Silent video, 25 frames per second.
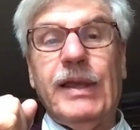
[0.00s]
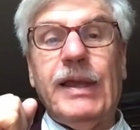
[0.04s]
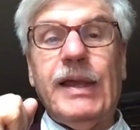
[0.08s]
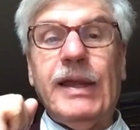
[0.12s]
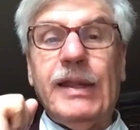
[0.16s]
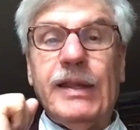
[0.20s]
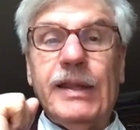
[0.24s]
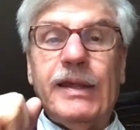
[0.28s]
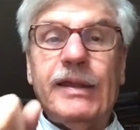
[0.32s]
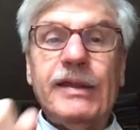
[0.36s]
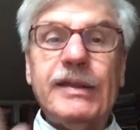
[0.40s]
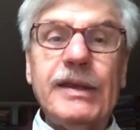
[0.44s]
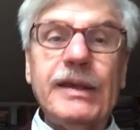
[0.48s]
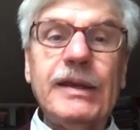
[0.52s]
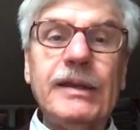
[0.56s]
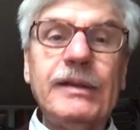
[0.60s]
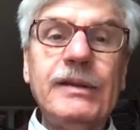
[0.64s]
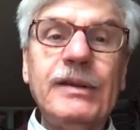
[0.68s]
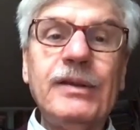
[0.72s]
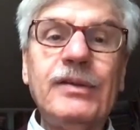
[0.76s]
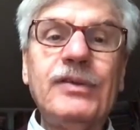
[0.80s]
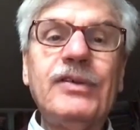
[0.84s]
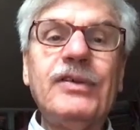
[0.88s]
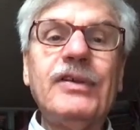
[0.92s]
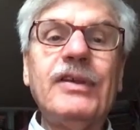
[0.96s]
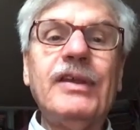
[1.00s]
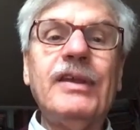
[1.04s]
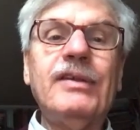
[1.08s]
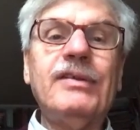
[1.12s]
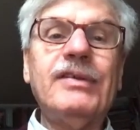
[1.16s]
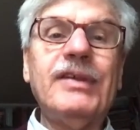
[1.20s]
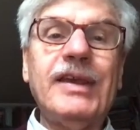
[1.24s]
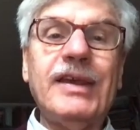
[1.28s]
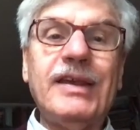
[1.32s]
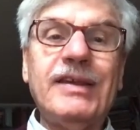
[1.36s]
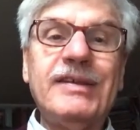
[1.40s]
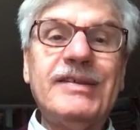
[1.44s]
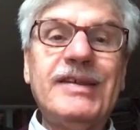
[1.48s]
And I think this
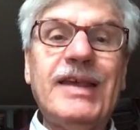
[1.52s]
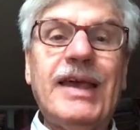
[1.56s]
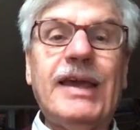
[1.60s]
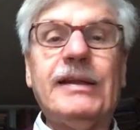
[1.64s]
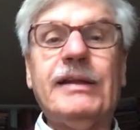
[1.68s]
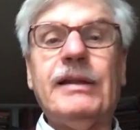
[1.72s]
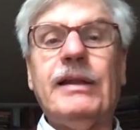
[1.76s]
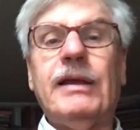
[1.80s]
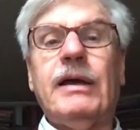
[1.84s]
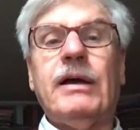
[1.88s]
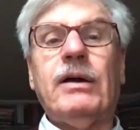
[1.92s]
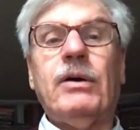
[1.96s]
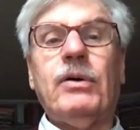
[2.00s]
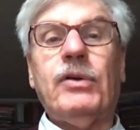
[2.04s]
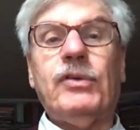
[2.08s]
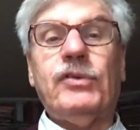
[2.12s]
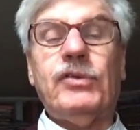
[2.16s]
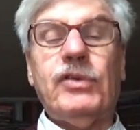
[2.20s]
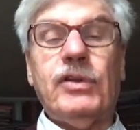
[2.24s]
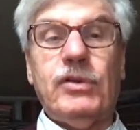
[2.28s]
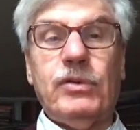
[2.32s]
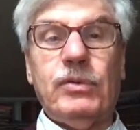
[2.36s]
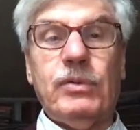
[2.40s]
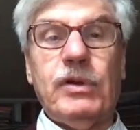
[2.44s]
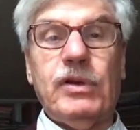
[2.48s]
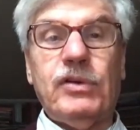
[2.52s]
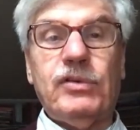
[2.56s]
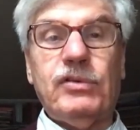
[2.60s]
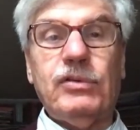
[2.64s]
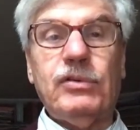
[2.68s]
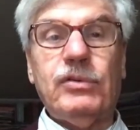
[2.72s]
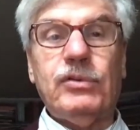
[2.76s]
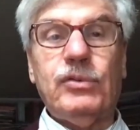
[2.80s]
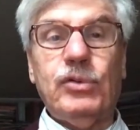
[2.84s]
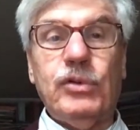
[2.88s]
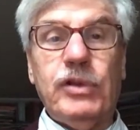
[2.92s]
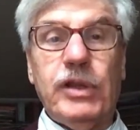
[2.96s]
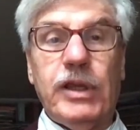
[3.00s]
is exactly our
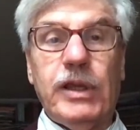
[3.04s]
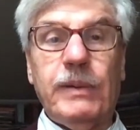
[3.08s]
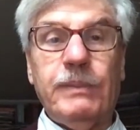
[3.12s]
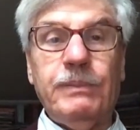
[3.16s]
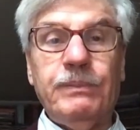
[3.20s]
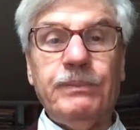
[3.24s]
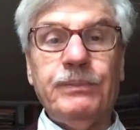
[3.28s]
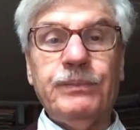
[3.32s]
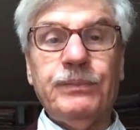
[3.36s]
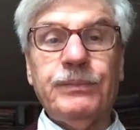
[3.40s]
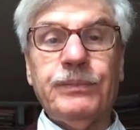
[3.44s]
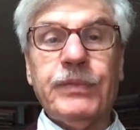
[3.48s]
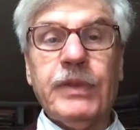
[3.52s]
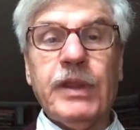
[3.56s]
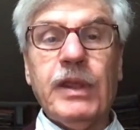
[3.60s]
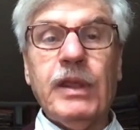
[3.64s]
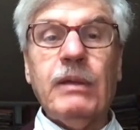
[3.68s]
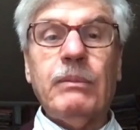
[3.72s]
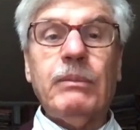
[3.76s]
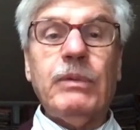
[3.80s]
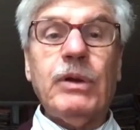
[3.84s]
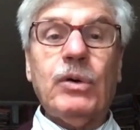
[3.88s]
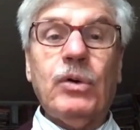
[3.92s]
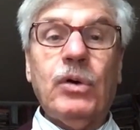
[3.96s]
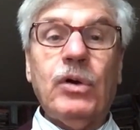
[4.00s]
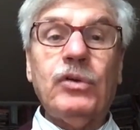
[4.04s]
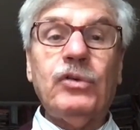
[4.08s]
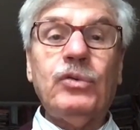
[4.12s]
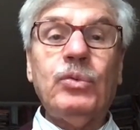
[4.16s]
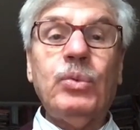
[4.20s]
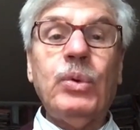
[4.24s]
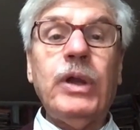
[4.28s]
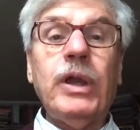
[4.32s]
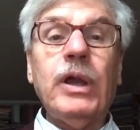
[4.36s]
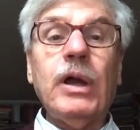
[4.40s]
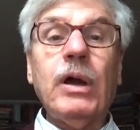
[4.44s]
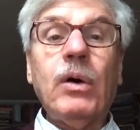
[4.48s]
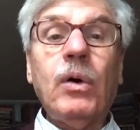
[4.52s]
situation today, because
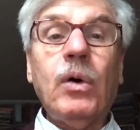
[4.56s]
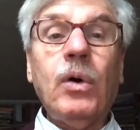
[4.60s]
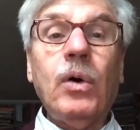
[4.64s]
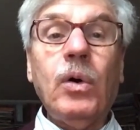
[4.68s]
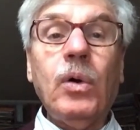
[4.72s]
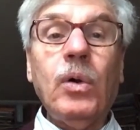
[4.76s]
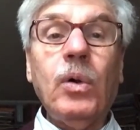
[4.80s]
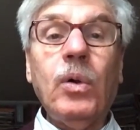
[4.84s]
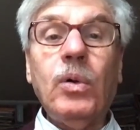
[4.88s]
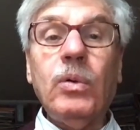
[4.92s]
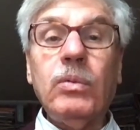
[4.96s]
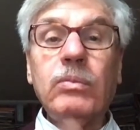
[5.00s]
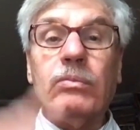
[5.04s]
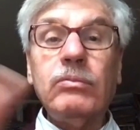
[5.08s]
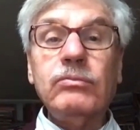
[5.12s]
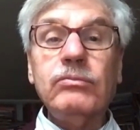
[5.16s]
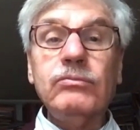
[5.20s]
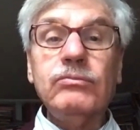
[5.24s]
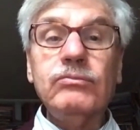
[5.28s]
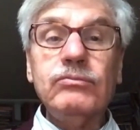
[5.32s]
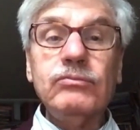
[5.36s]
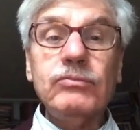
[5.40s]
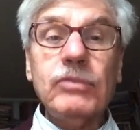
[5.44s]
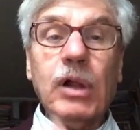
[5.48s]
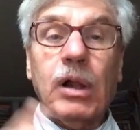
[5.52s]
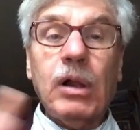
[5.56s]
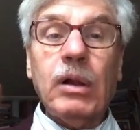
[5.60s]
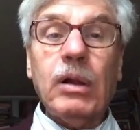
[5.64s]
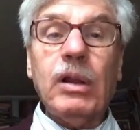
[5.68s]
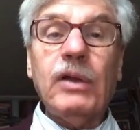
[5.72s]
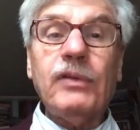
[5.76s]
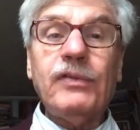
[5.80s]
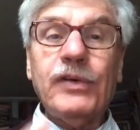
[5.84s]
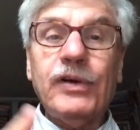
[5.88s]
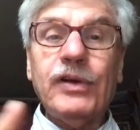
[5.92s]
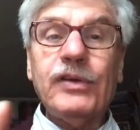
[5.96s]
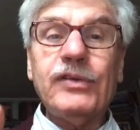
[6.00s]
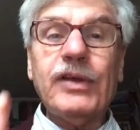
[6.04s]
we all
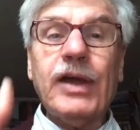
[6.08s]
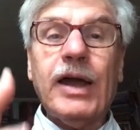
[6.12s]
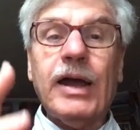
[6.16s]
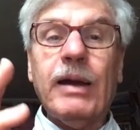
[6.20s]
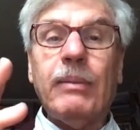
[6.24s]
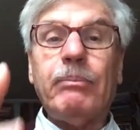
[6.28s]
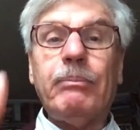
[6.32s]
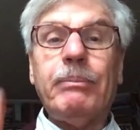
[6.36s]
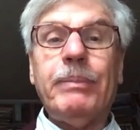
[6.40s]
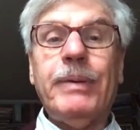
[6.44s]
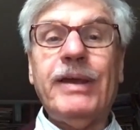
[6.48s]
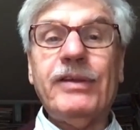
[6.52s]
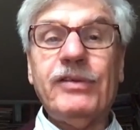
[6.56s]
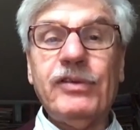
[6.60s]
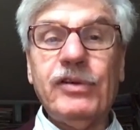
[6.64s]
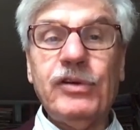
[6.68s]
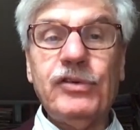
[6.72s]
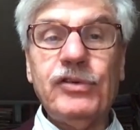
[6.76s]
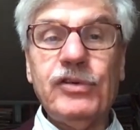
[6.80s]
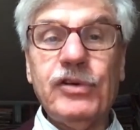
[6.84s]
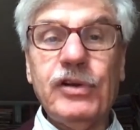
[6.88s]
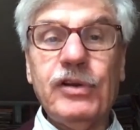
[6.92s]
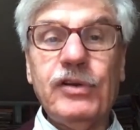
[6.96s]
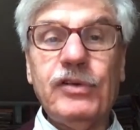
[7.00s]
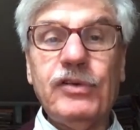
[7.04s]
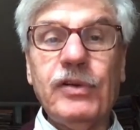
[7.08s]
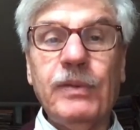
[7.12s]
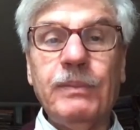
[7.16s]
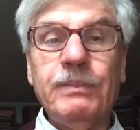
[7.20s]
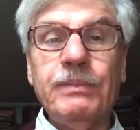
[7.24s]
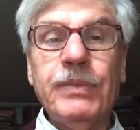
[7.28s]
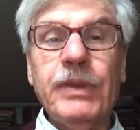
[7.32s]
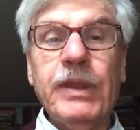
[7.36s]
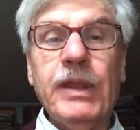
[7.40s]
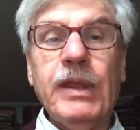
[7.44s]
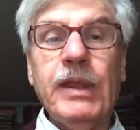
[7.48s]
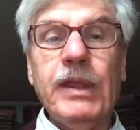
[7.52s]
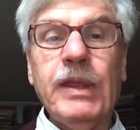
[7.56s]
of us are passengers
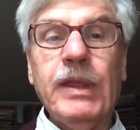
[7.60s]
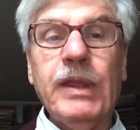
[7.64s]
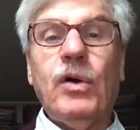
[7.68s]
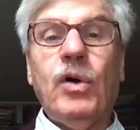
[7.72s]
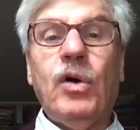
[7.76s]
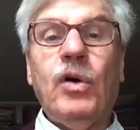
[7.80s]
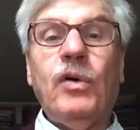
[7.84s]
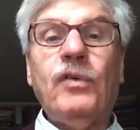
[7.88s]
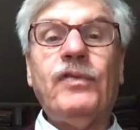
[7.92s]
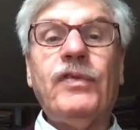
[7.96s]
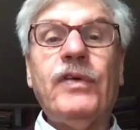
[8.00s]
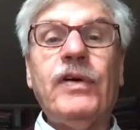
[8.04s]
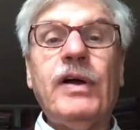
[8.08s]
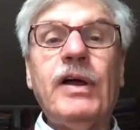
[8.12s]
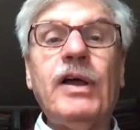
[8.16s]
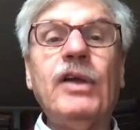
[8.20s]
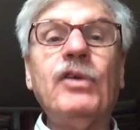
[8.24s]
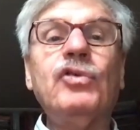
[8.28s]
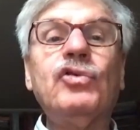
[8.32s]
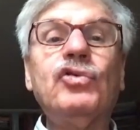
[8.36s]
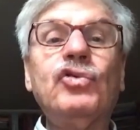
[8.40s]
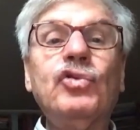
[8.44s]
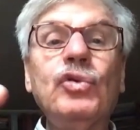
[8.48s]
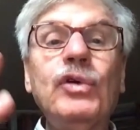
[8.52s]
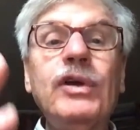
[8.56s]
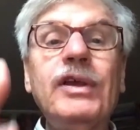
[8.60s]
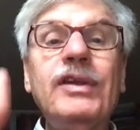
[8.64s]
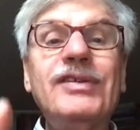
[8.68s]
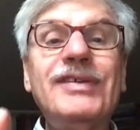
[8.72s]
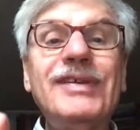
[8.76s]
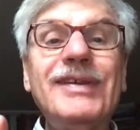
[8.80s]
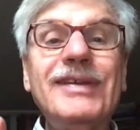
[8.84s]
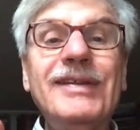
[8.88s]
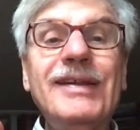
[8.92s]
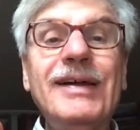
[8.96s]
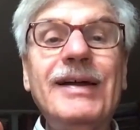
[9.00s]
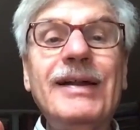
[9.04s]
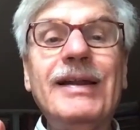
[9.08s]
of a
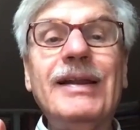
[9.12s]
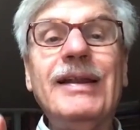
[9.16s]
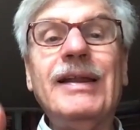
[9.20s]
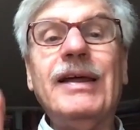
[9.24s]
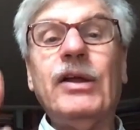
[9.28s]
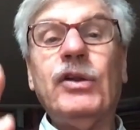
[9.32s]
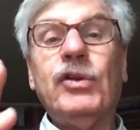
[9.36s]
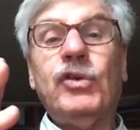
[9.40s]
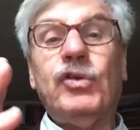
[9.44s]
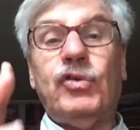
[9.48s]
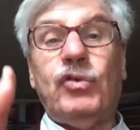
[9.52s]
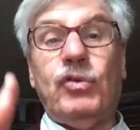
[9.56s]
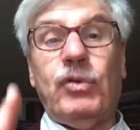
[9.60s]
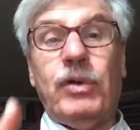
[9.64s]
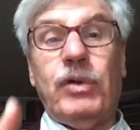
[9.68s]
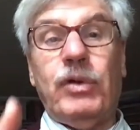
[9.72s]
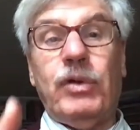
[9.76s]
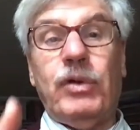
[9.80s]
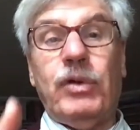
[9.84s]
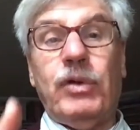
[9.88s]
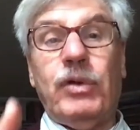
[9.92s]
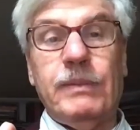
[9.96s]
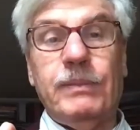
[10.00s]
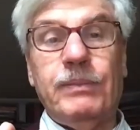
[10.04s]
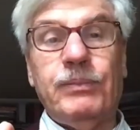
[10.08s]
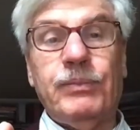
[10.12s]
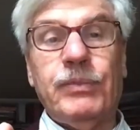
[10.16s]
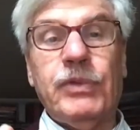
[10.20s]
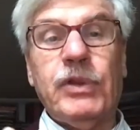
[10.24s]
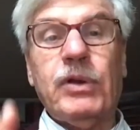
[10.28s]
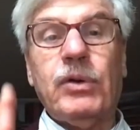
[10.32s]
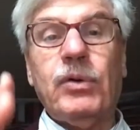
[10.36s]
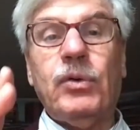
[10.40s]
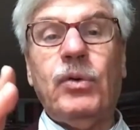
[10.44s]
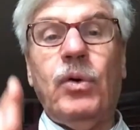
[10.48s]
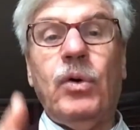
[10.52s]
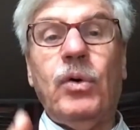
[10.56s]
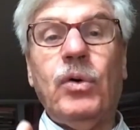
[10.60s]
suicidal train
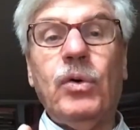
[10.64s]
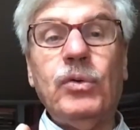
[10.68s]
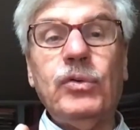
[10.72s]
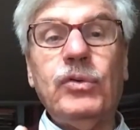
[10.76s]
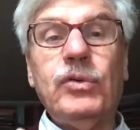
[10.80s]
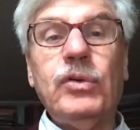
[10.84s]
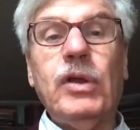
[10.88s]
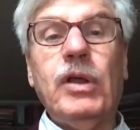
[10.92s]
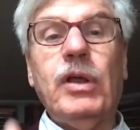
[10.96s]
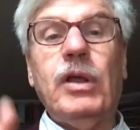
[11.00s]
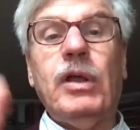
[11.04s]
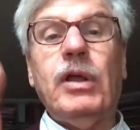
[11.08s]
called